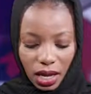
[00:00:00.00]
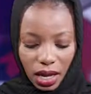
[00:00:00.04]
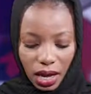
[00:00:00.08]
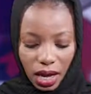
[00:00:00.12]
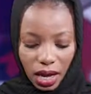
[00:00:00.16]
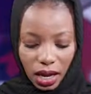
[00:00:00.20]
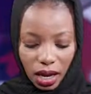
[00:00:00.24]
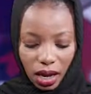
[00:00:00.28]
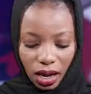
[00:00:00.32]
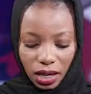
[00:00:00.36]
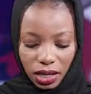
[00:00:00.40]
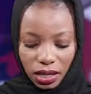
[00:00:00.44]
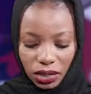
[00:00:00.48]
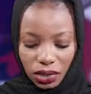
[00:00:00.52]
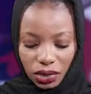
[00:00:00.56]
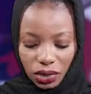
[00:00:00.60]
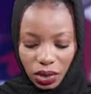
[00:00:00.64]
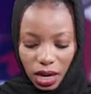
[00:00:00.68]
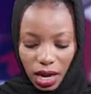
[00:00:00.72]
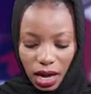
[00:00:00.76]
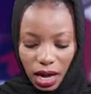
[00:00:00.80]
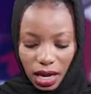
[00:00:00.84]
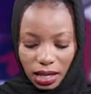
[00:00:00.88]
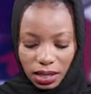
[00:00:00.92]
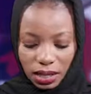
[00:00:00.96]
According
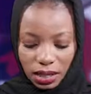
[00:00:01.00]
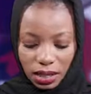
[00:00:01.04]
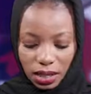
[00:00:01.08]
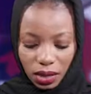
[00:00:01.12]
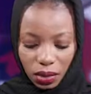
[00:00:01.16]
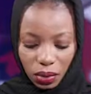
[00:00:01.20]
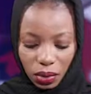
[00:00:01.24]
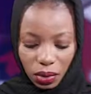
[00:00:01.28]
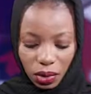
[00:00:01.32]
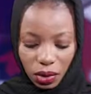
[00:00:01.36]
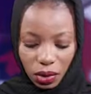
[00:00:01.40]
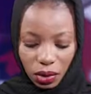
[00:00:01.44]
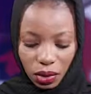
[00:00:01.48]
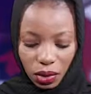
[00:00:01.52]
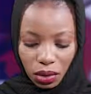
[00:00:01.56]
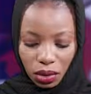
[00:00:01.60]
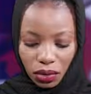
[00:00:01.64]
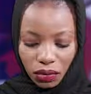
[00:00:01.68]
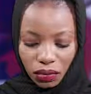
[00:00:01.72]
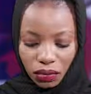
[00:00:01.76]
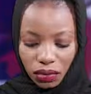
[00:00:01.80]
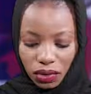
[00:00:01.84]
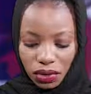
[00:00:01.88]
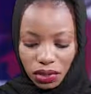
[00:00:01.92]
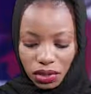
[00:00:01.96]
to her, Think with
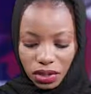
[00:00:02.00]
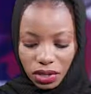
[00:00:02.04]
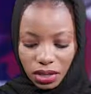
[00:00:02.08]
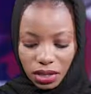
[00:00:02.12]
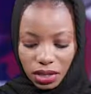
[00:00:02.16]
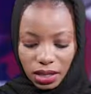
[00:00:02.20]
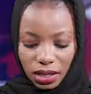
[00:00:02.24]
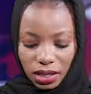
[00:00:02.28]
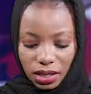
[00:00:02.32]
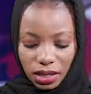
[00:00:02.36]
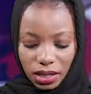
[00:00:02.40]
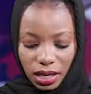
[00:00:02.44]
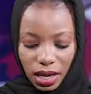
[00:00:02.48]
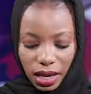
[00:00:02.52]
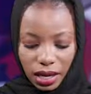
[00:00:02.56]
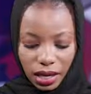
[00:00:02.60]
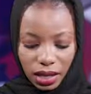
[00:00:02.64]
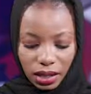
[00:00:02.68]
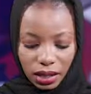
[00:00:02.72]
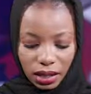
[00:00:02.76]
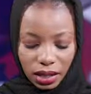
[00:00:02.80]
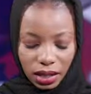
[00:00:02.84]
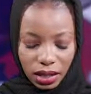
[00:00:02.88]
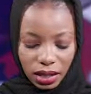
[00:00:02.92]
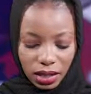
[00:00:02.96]
Google features insight
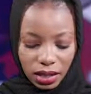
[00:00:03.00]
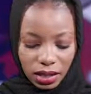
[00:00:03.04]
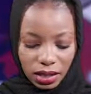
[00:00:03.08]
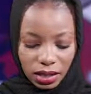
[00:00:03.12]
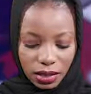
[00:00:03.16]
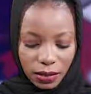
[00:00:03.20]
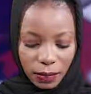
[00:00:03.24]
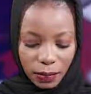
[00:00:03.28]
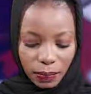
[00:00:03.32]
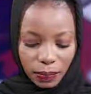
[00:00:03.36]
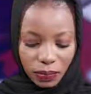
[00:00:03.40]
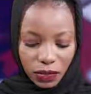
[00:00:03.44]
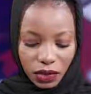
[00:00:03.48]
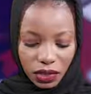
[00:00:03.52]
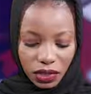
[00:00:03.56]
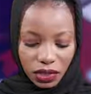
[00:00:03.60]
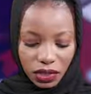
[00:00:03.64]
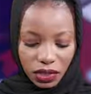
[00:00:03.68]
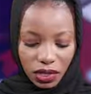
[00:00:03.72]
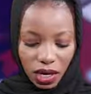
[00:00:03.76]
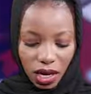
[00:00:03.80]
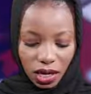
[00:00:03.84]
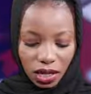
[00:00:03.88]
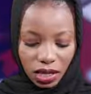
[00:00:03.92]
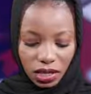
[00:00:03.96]
and case
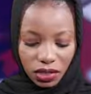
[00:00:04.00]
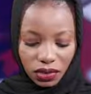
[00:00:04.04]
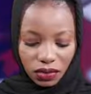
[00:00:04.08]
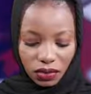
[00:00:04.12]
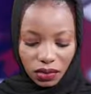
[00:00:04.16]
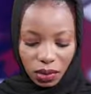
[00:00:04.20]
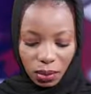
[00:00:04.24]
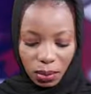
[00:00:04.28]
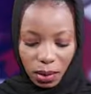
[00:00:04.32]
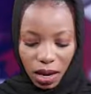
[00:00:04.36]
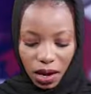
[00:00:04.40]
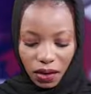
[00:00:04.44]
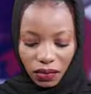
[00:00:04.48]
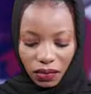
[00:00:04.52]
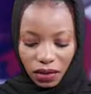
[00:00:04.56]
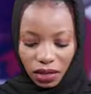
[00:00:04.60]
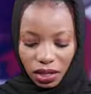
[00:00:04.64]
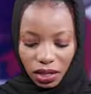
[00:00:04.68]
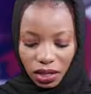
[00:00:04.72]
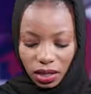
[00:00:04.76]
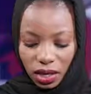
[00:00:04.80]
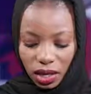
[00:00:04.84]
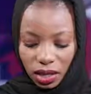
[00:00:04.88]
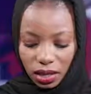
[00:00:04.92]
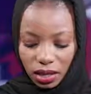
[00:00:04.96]
studies from
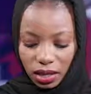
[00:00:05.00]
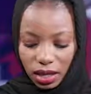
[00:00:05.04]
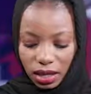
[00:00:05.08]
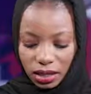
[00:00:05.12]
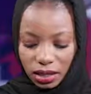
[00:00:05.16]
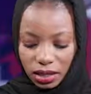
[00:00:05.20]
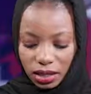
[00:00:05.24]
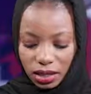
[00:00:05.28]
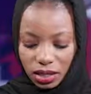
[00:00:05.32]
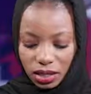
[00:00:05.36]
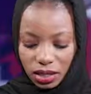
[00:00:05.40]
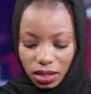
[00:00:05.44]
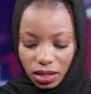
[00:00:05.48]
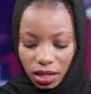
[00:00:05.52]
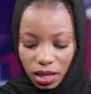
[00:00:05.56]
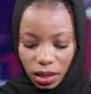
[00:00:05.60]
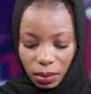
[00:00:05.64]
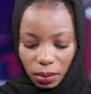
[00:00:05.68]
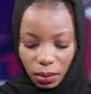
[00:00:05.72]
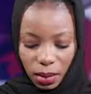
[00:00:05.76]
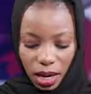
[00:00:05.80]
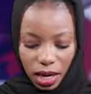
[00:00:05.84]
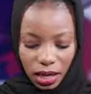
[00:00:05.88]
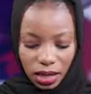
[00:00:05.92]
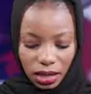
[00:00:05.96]
African organizations
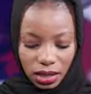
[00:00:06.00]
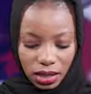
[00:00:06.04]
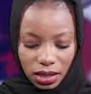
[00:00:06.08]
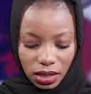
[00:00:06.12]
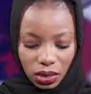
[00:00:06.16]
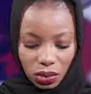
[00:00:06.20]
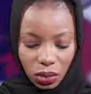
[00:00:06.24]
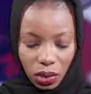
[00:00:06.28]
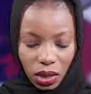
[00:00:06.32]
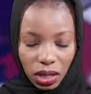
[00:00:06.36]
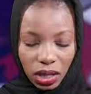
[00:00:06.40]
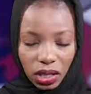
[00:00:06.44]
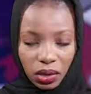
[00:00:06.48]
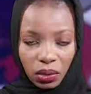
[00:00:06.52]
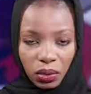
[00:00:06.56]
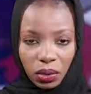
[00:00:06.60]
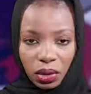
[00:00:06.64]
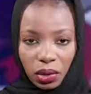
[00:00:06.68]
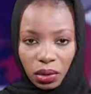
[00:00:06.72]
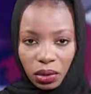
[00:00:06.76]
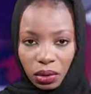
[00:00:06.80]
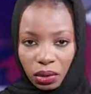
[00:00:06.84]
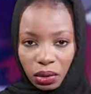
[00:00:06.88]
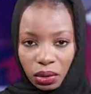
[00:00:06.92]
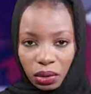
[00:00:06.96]
and marketers working
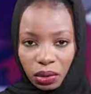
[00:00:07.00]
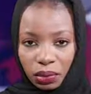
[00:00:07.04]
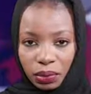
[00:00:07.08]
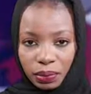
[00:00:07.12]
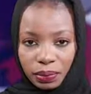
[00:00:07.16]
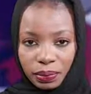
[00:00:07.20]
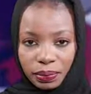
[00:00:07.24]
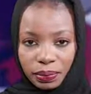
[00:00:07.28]
with Google.